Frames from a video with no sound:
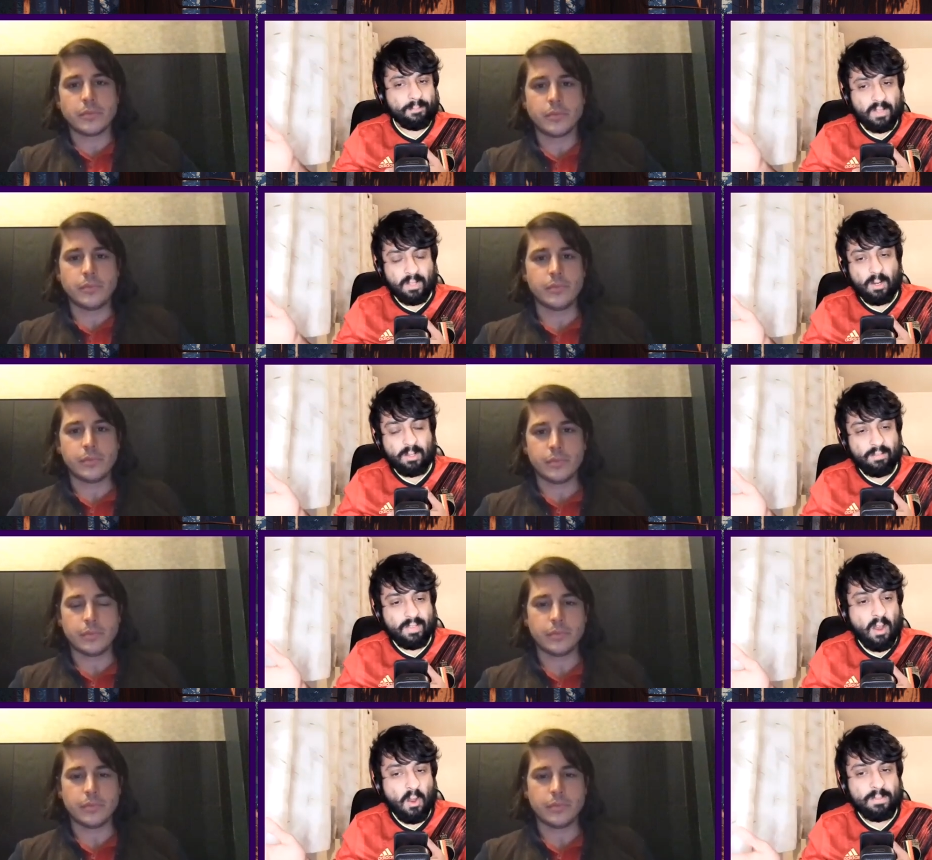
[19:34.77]
Speaker 1: you know, leaving
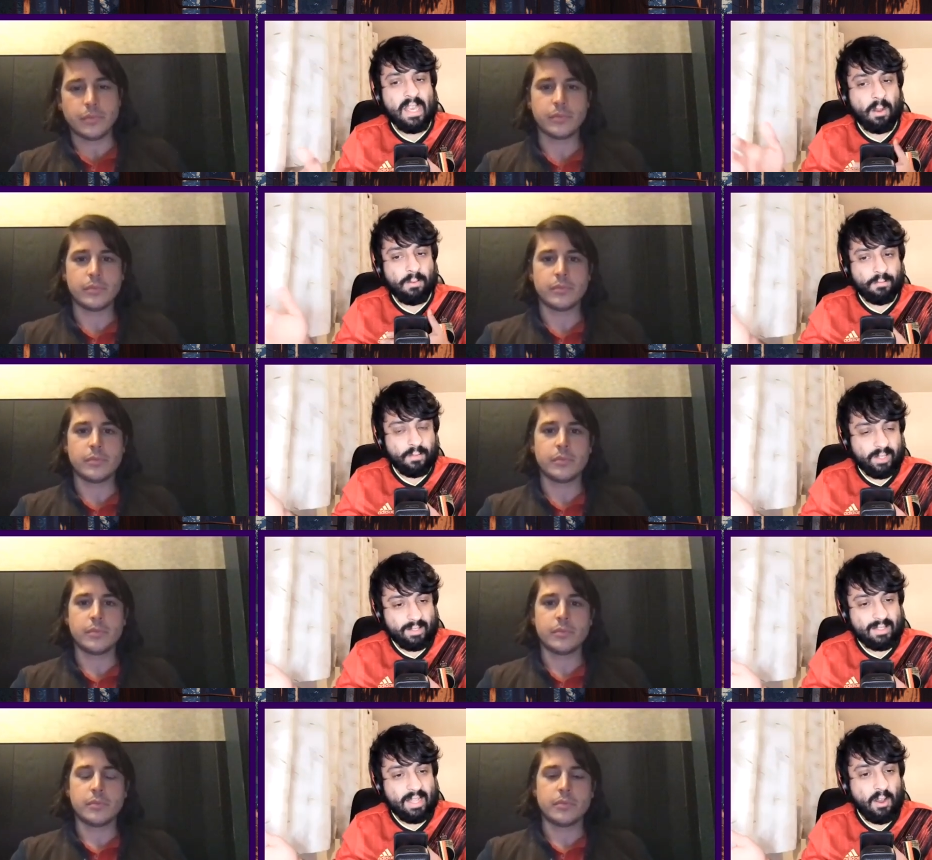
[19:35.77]
their hometown,
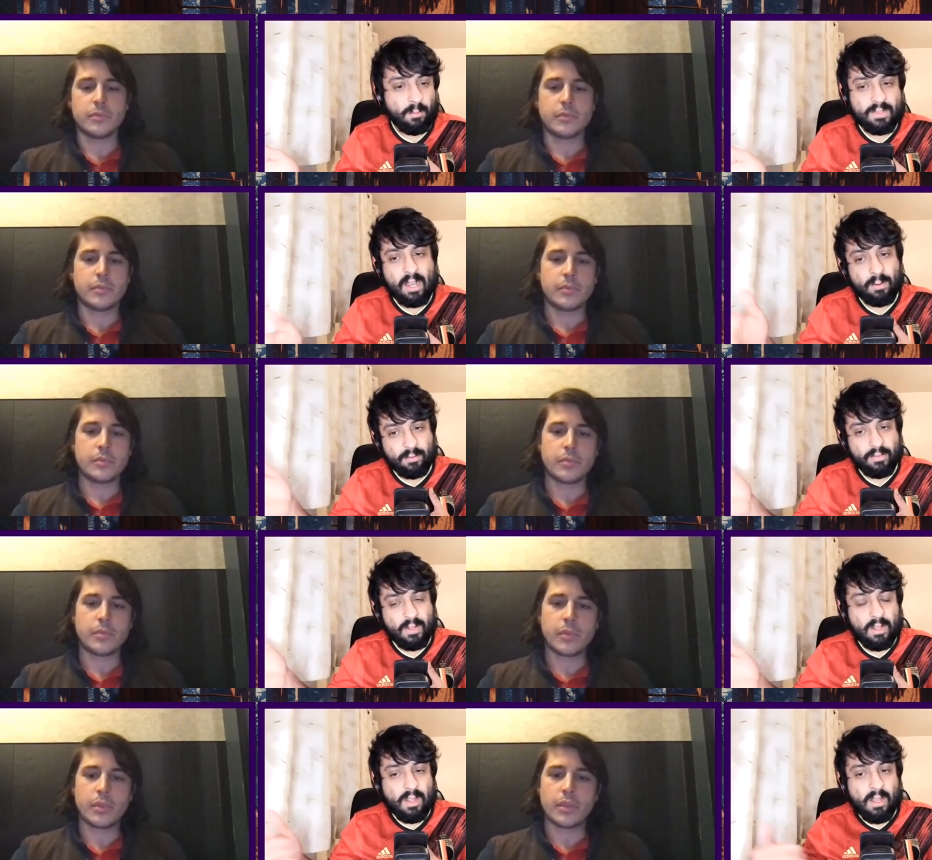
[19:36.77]
fleeing to their hometown of
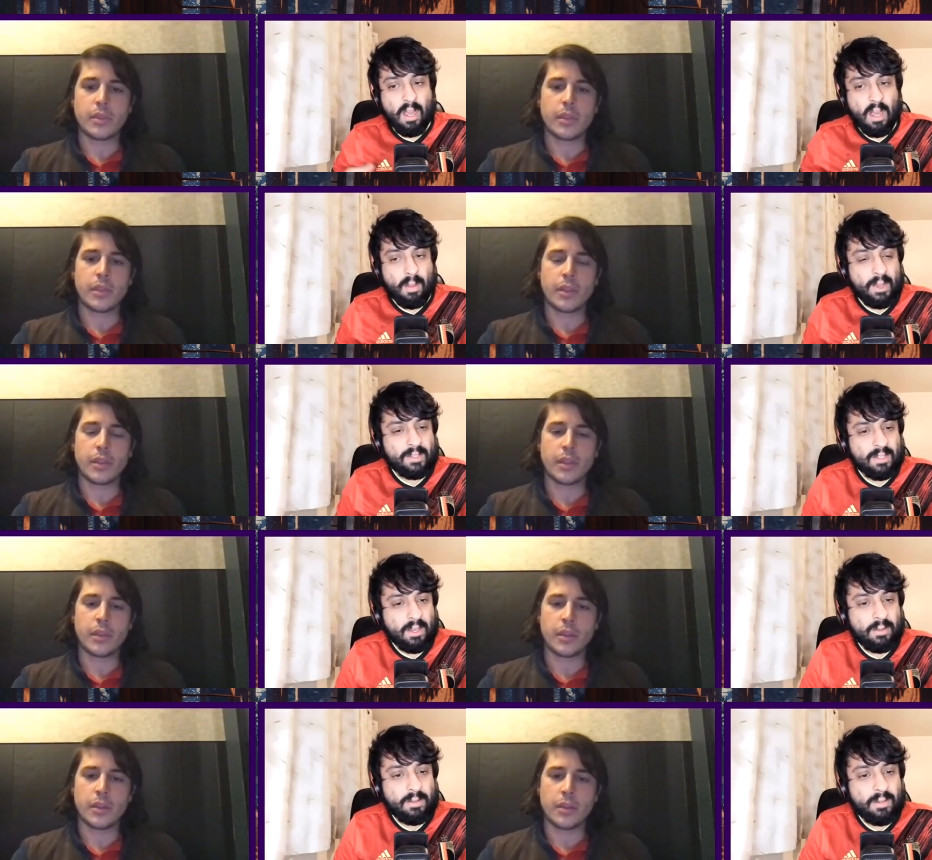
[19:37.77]
uh, Mexico?
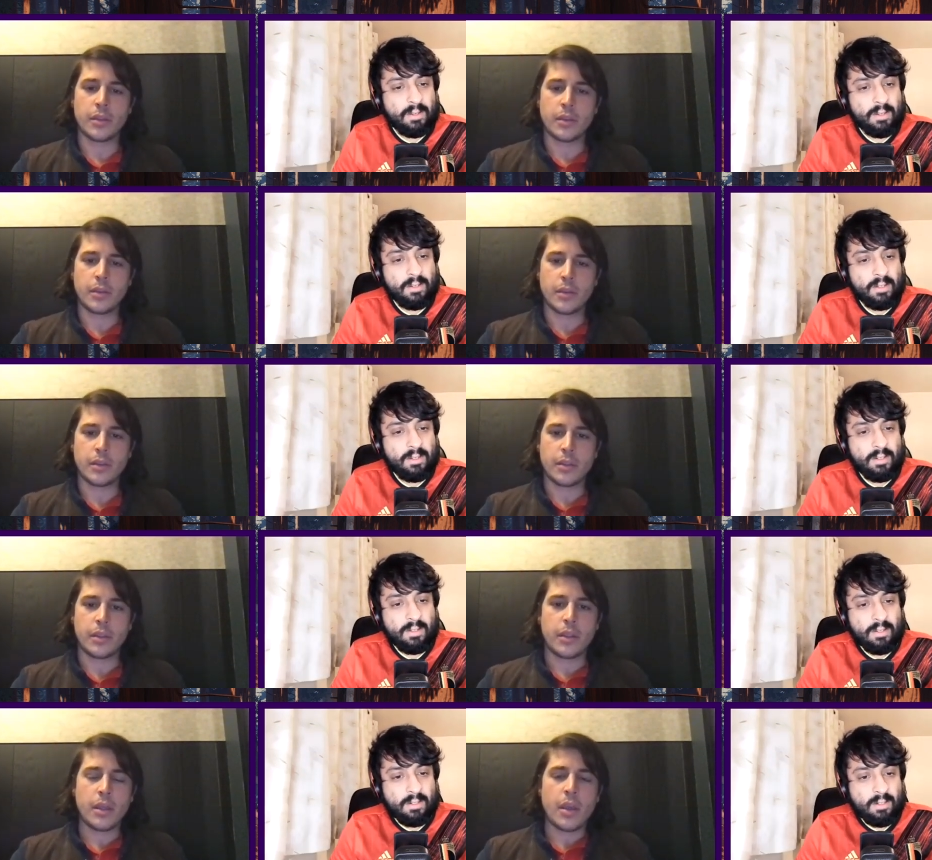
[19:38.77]

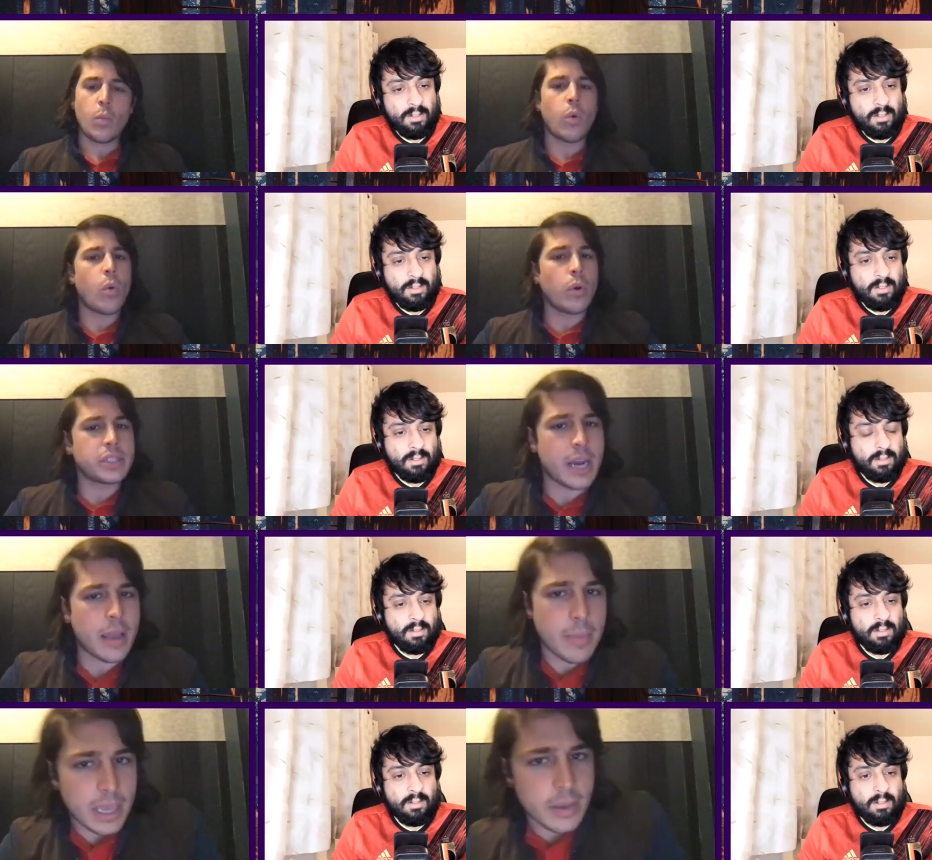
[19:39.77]
Speaker 2: What What did I
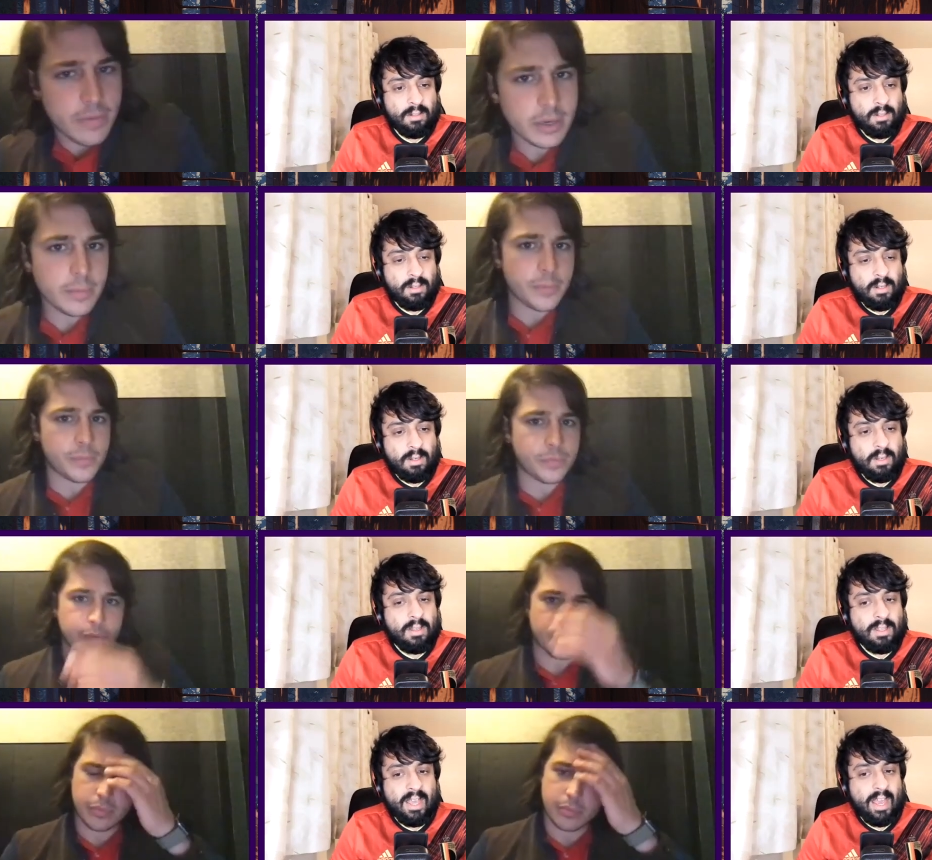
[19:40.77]
make of it?
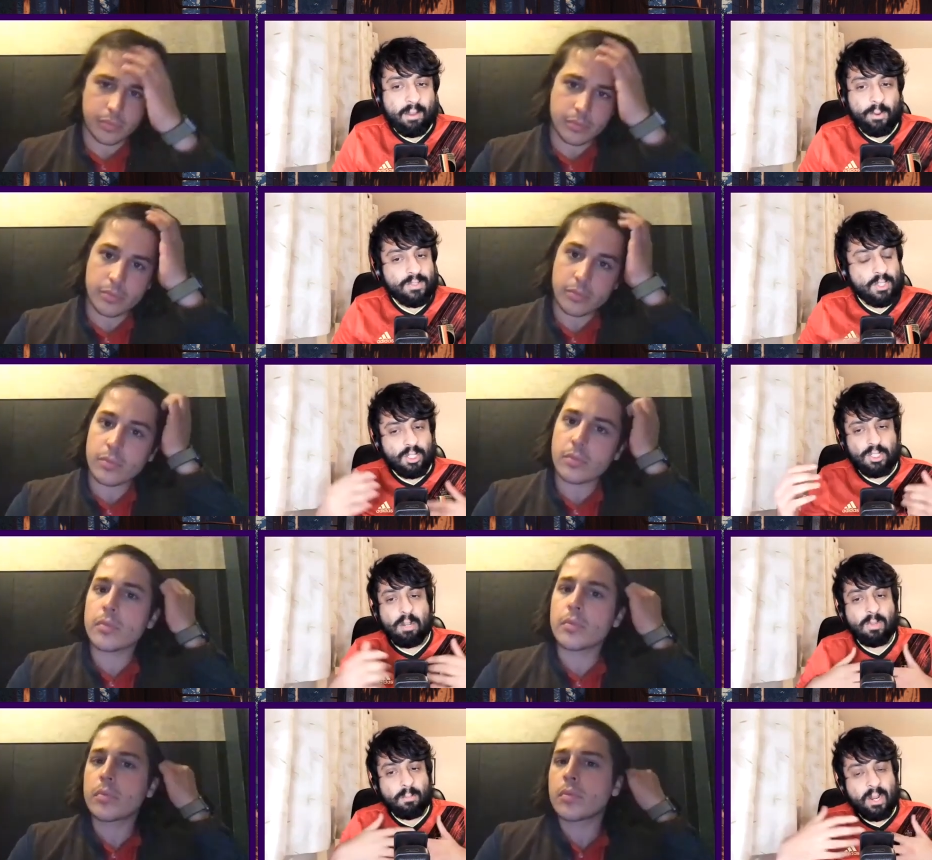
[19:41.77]
Speaker 1: Yeah, what was it? Just
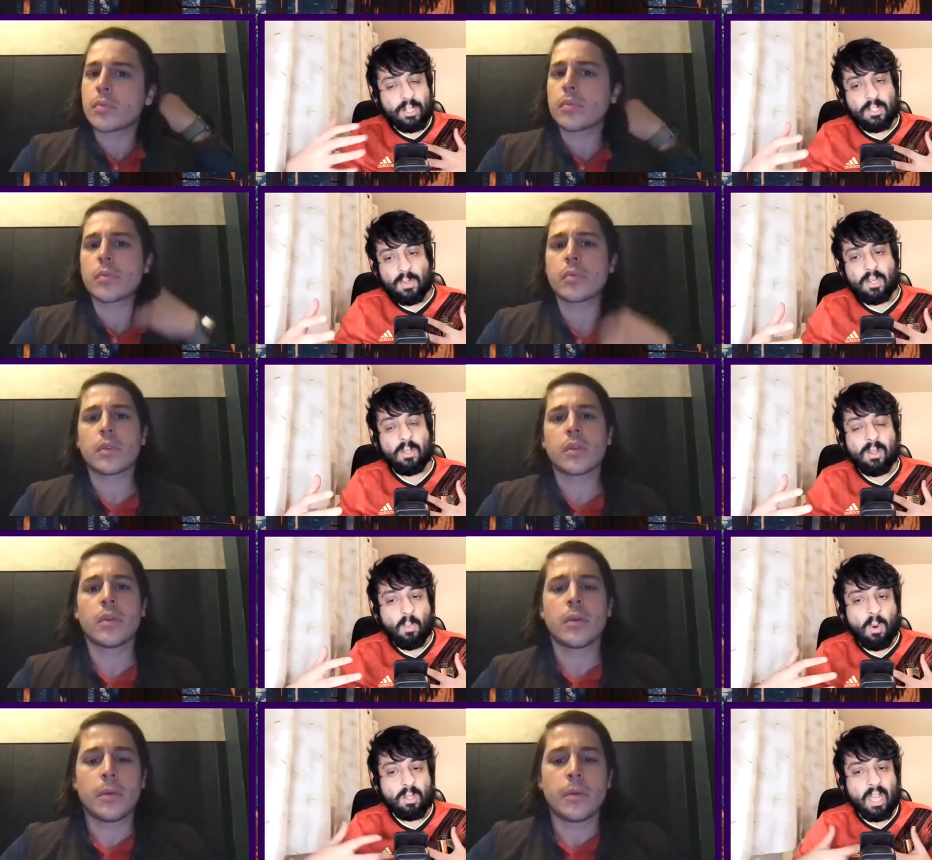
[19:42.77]
general impressions when you learned
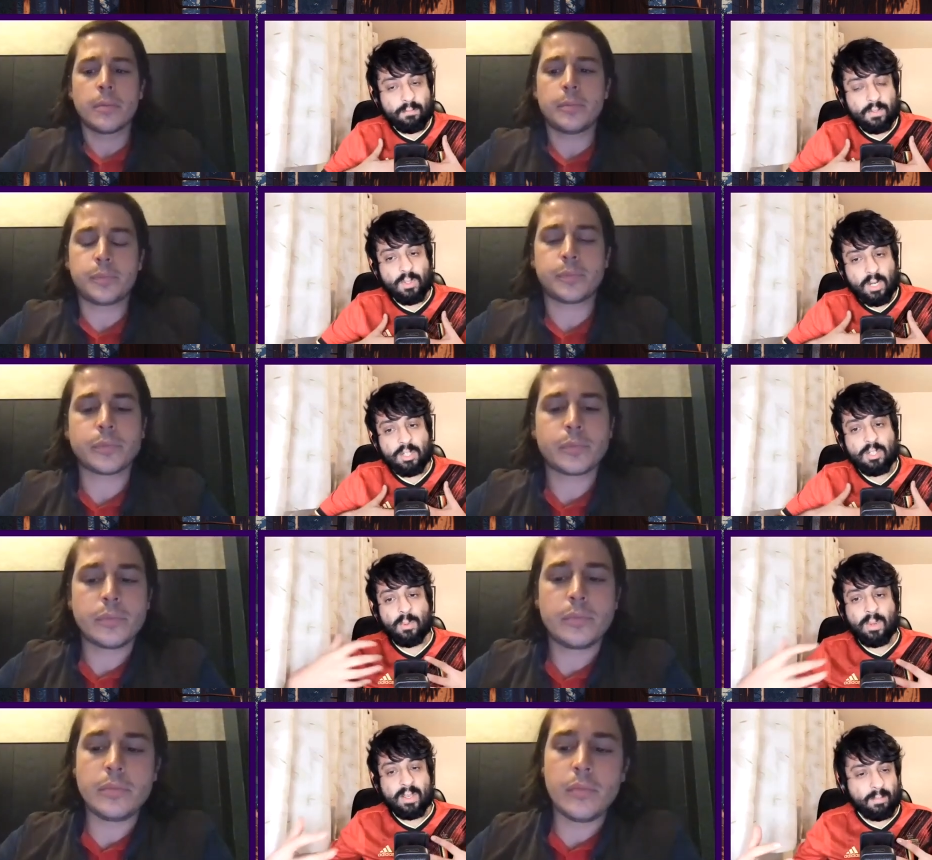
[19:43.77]
what Life is Strange
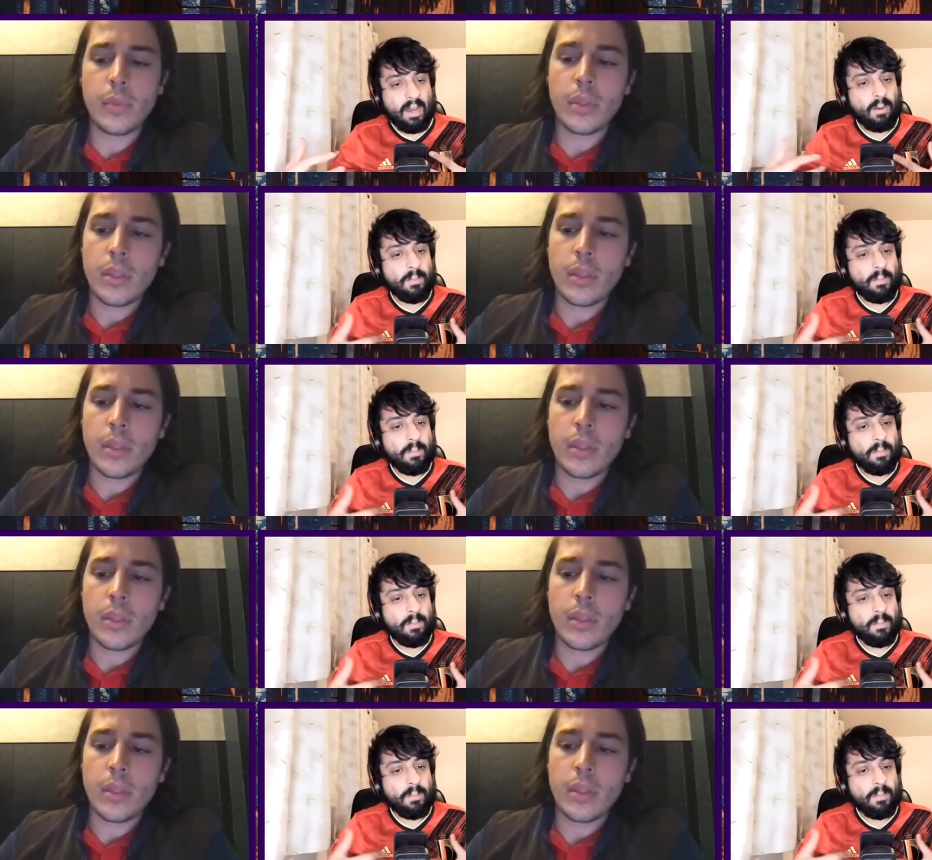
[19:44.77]
two is about?